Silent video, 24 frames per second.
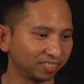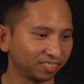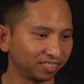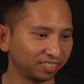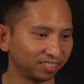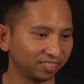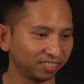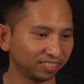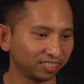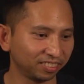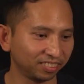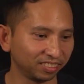
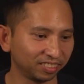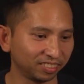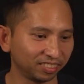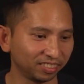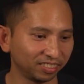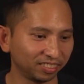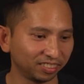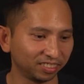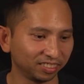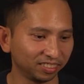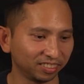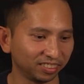
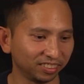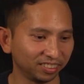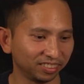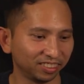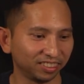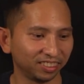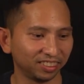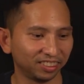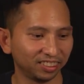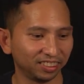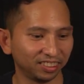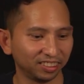
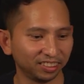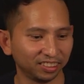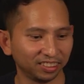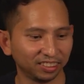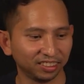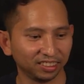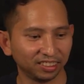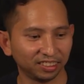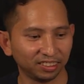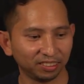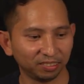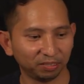
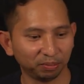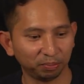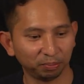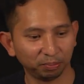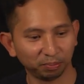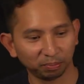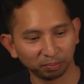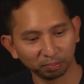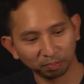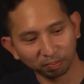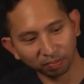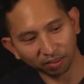
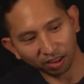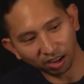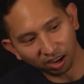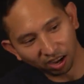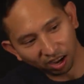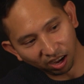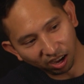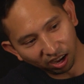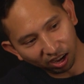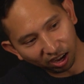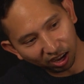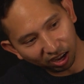
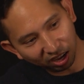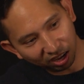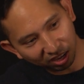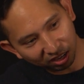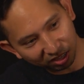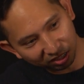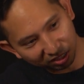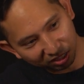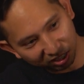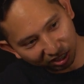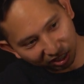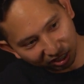
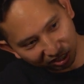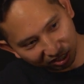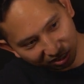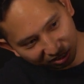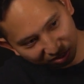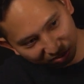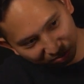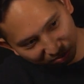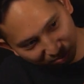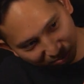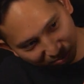The person shown says nothing.